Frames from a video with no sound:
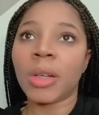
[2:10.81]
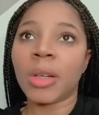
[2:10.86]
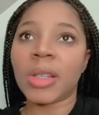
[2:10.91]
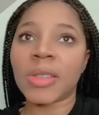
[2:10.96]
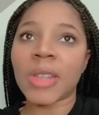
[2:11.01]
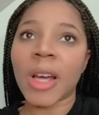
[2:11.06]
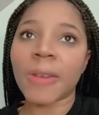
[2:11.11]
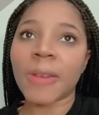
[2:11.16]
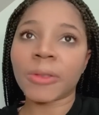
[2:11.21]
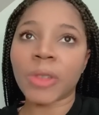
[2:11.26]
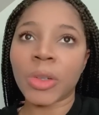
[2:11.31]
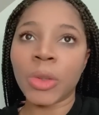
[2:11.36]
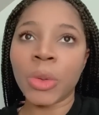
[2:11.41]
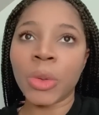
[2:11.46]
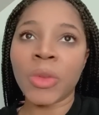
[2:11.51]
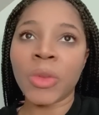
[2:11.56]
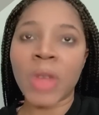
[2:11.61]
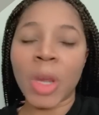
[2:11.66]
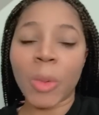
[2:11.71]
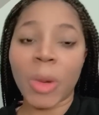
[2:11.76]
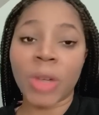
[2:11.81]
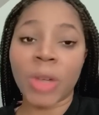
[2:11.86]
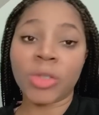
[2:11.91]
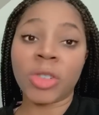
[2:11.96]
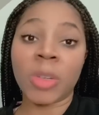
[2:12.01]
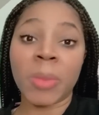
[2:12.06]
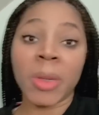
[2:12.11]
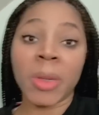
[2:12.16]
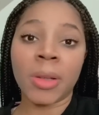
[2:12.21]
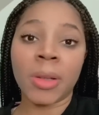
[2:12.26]
this afternoon, They Want
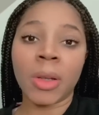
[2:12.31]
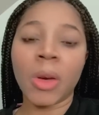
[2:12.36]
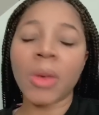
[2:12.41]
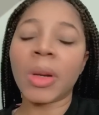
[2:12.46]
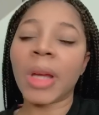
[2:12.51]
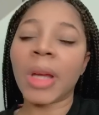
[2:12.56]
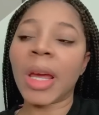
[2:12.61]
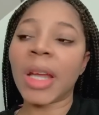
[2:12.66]
You to Be Alone.